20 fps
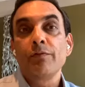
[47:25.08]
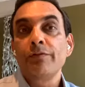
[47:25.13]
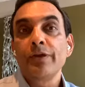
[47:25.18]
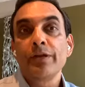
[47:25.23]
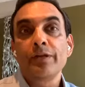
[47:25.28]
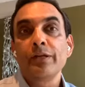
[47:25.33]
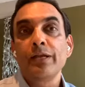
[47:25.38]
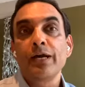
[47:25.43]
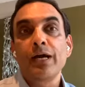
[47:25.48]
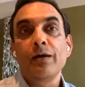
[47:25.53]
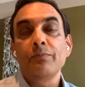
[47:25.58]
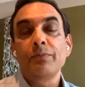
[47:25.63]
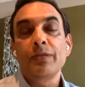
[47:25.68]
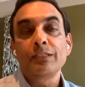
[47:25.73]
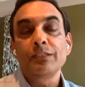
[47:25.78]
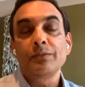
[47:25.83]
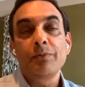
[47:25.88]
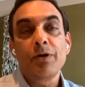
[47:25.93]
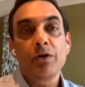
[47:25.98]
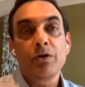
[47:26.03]
Vietnam,
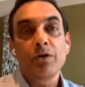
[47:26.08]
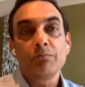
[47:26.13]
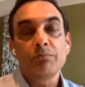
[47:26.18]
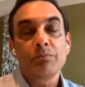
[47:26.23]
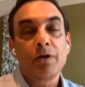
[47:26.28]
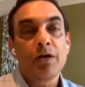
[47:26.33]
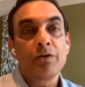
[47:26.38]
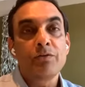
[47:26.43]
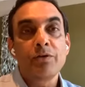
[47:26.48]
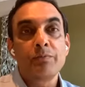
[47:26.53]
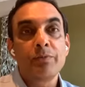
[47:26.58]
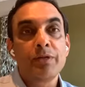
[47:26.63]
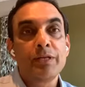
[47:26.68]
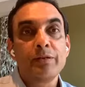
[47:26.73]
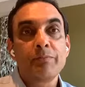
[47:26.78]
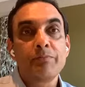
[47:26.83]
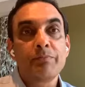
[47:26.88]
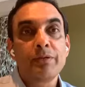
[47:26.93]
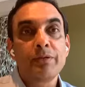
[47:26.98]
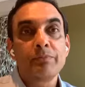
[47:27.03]
that's about 100
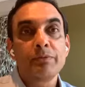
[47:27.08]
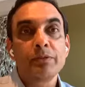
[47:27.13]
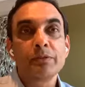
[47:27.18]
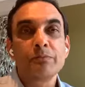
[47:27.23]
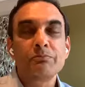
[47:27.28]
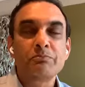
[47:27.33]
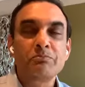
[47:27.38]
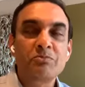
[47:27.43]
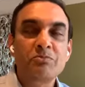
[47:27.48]
million people,